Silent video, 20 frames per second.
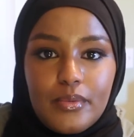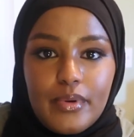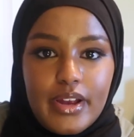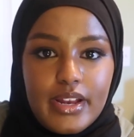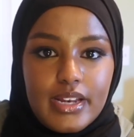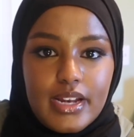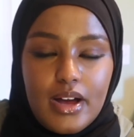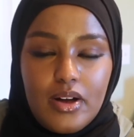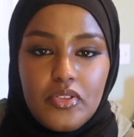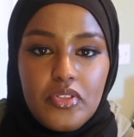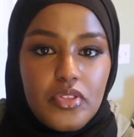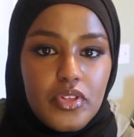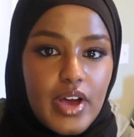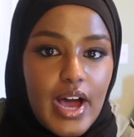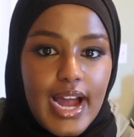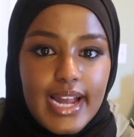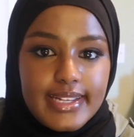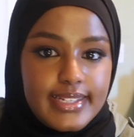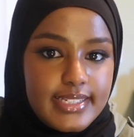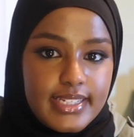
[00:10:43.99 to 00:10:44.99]
right now,
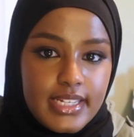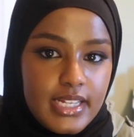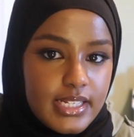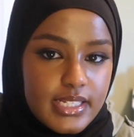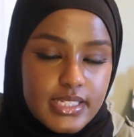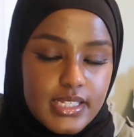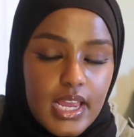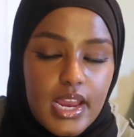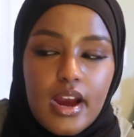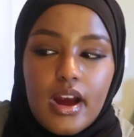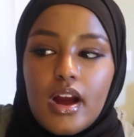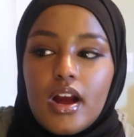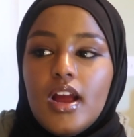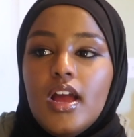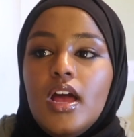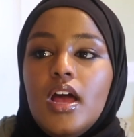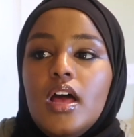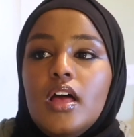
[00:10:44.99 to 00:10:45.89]
the IT scare,